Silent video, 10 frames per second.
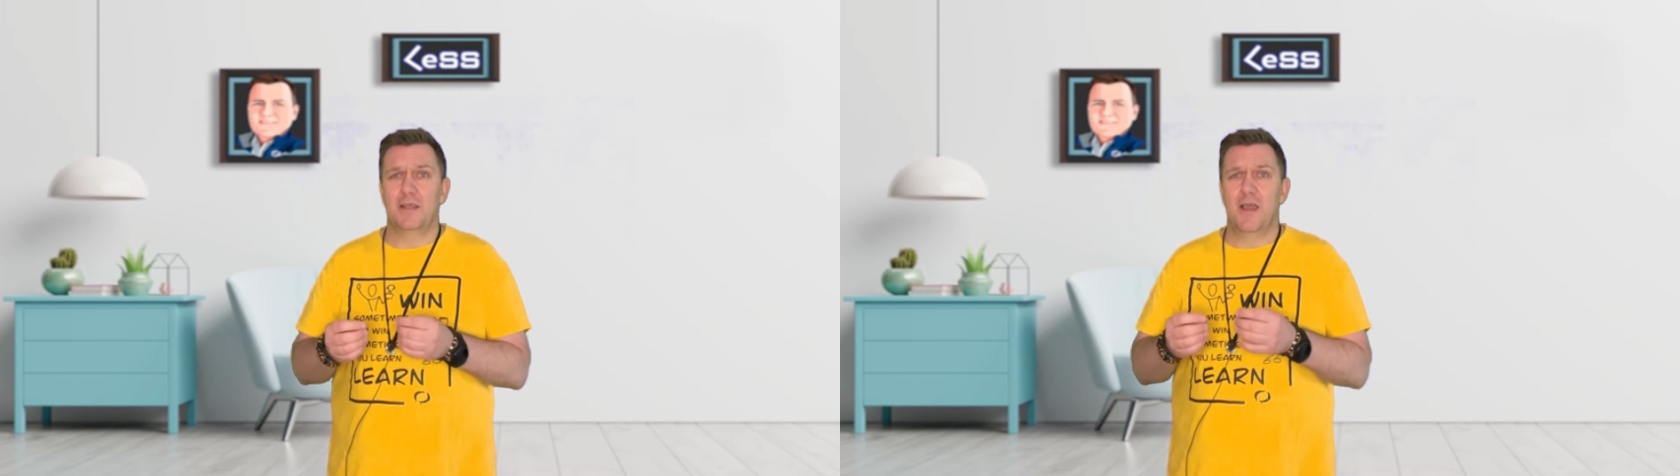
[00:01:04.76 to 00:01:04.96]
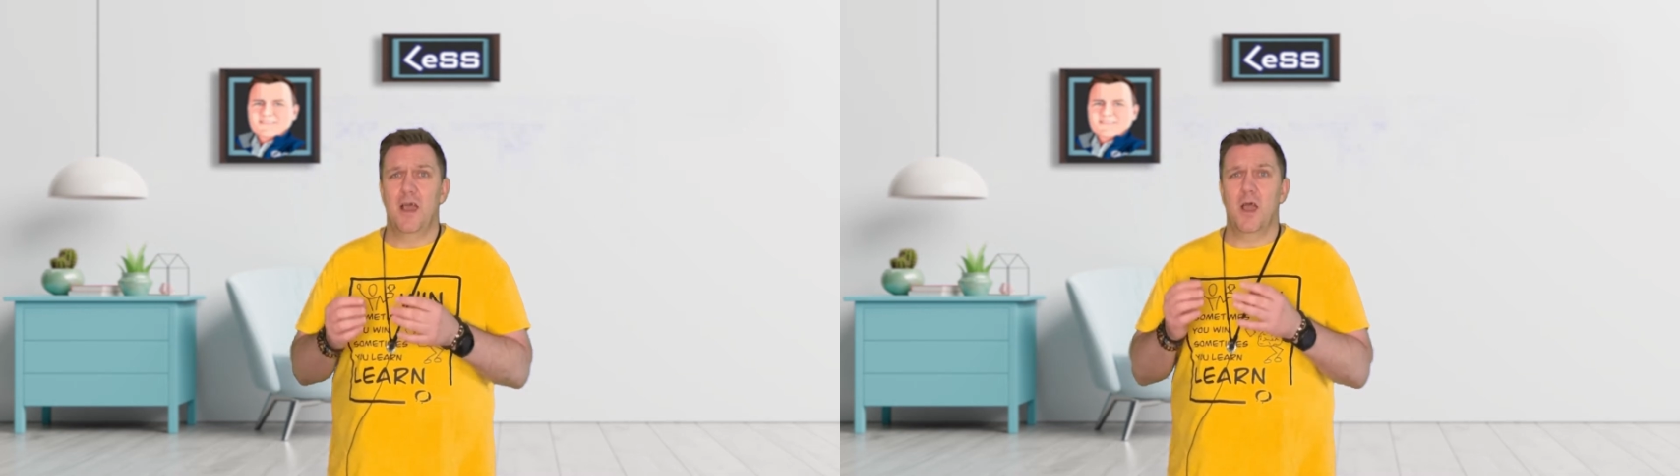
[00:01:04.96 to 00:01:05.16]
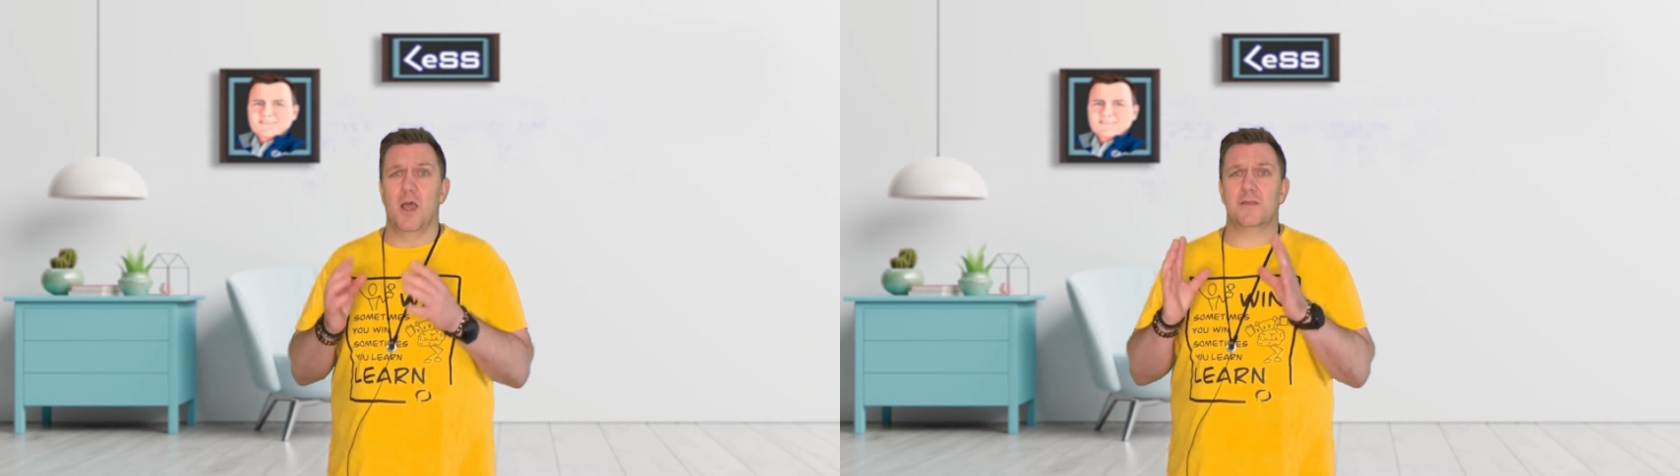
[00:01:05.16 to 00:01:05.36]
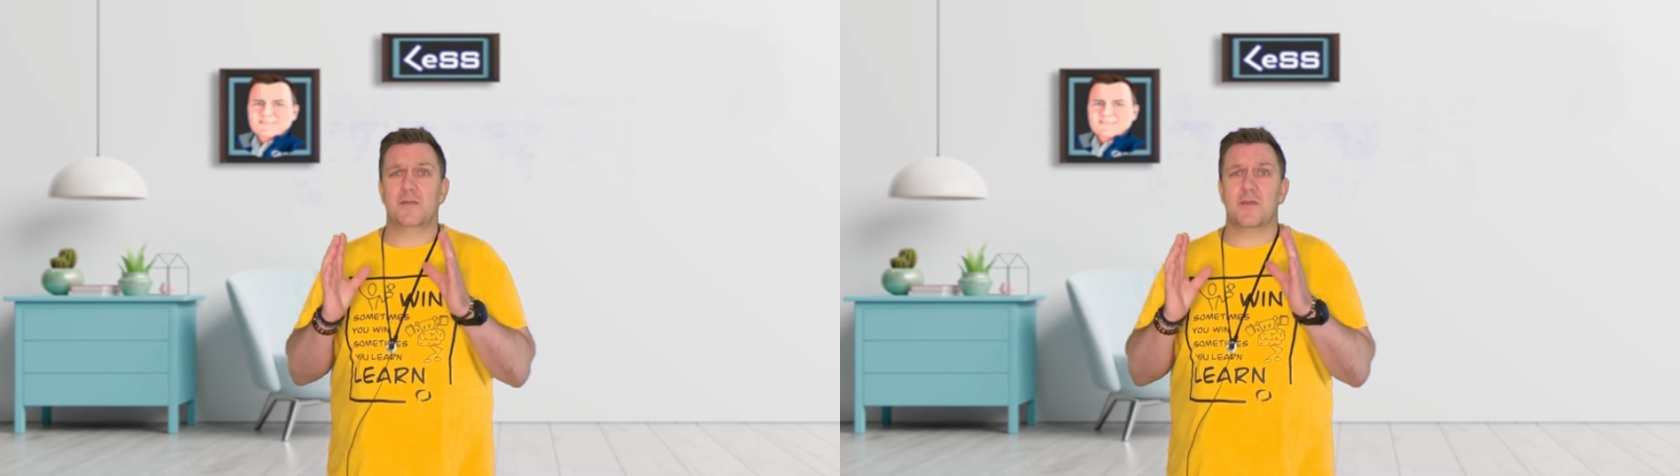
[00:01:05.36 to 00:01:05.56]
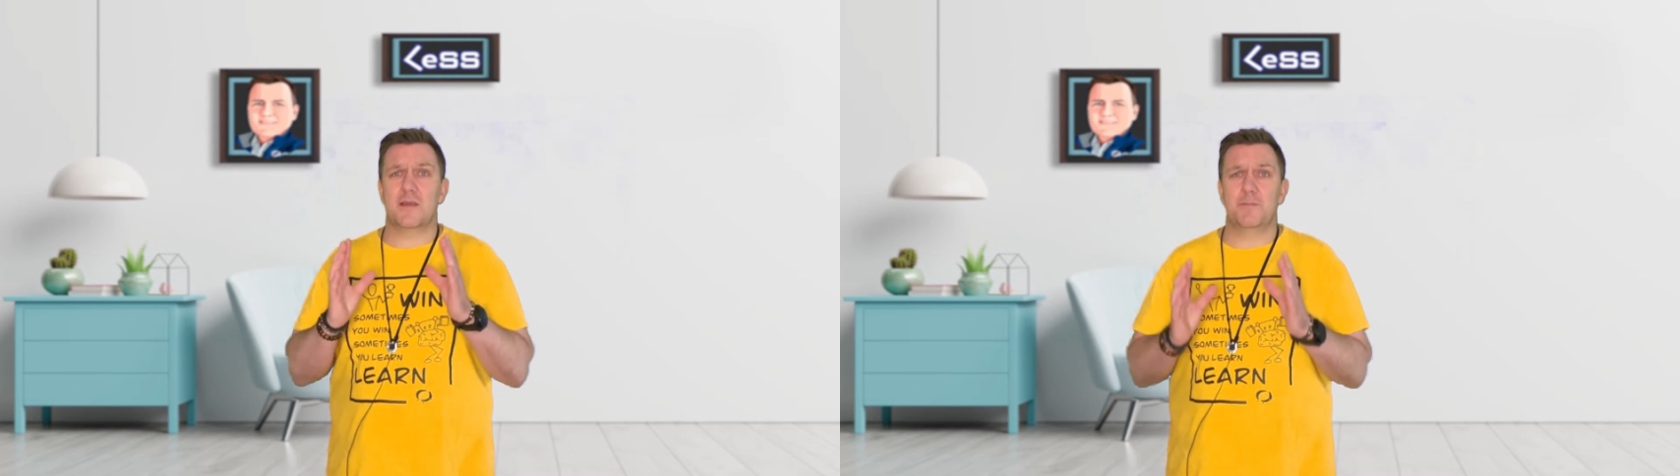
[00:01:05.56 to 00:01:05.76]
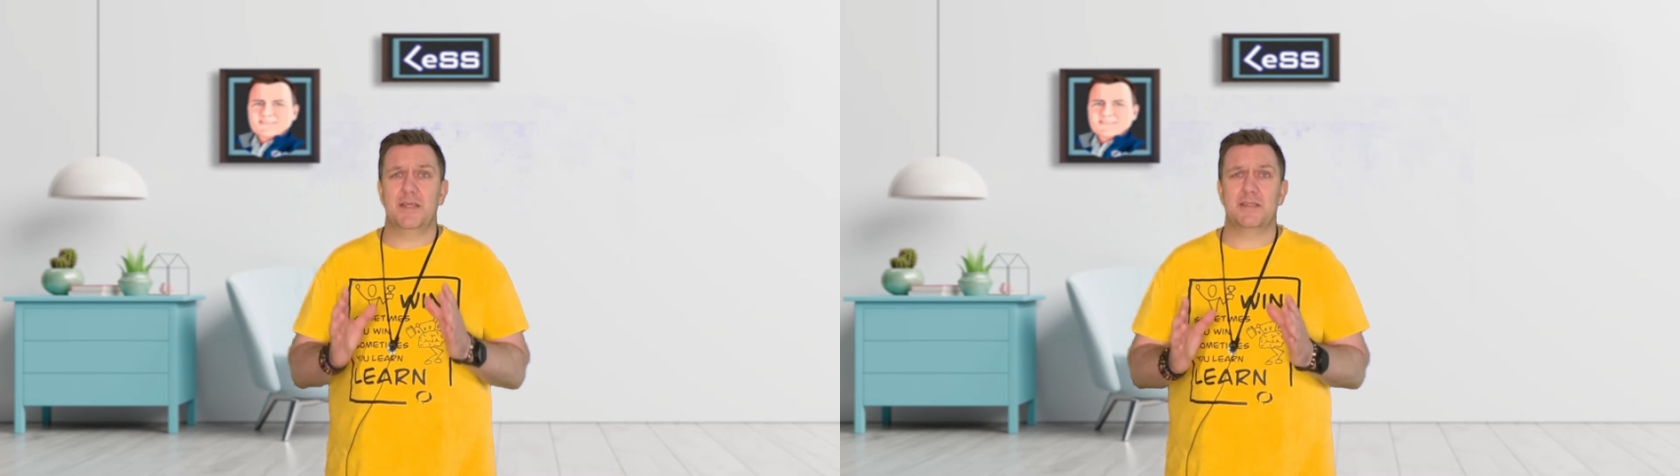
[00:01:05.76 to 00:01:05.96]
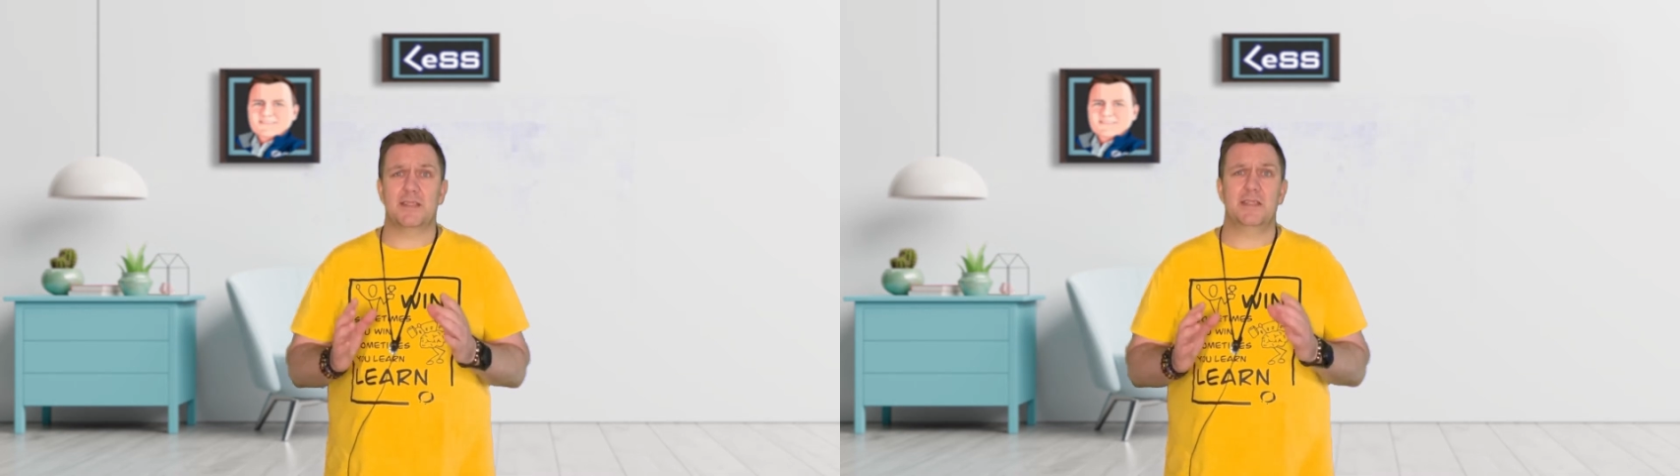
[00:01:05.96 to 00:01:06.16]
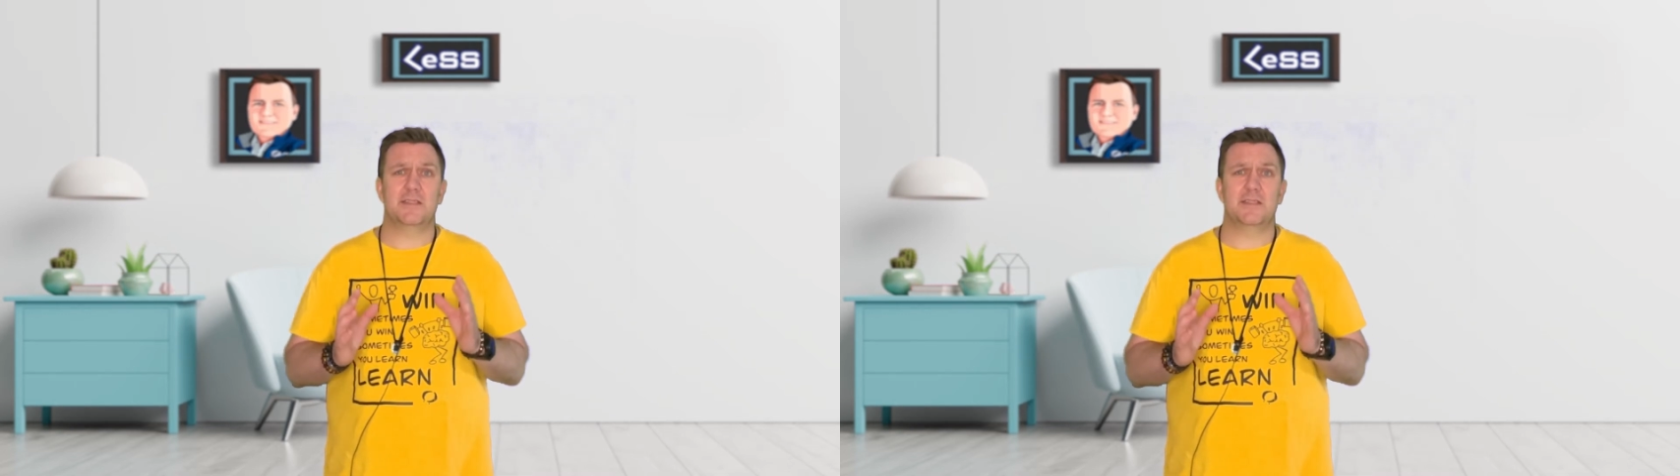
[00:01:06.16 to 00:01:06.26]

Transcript: a tremendously